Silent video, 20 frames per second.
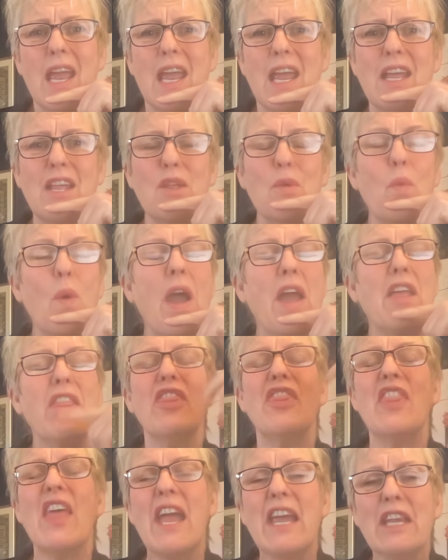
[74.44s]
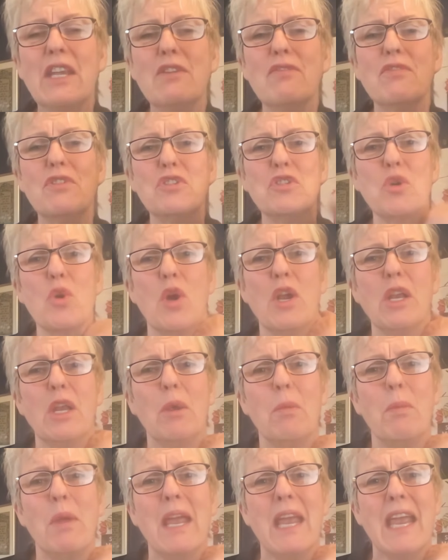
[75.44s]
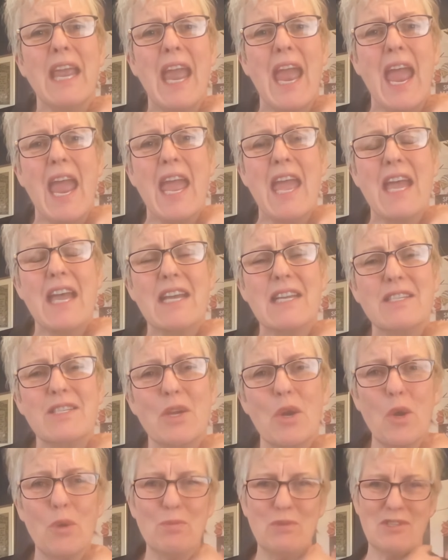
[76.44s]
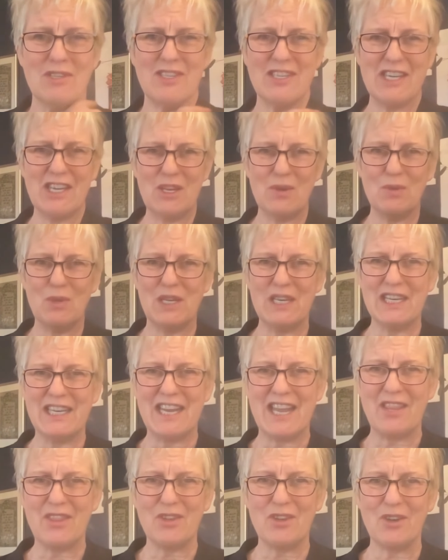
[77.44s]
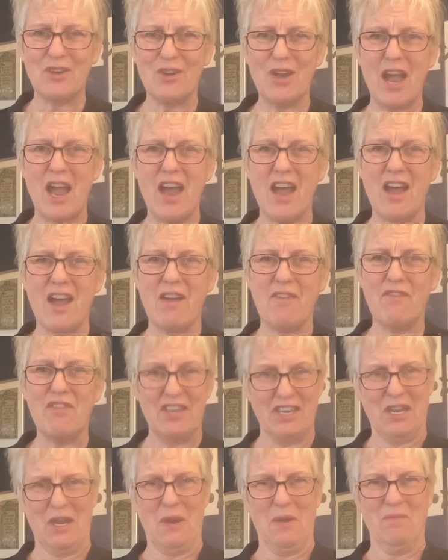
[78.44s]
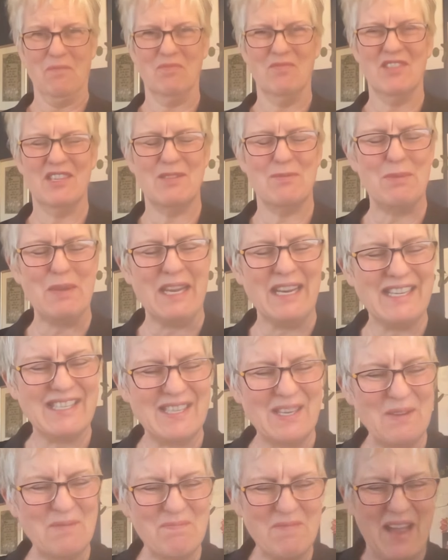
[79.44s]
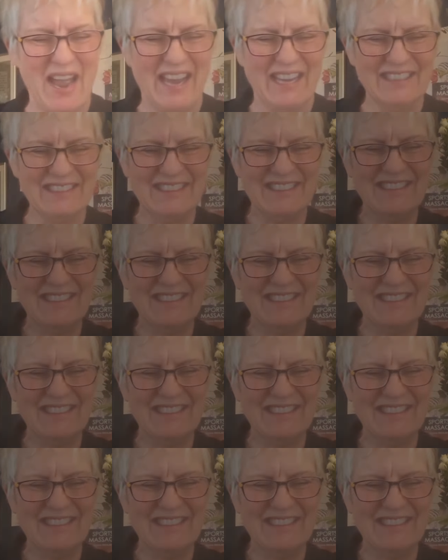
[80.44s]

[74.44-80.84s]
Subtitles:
Either way, thank you for joining me, and I hope to see you in another video. Speak soon. Bye.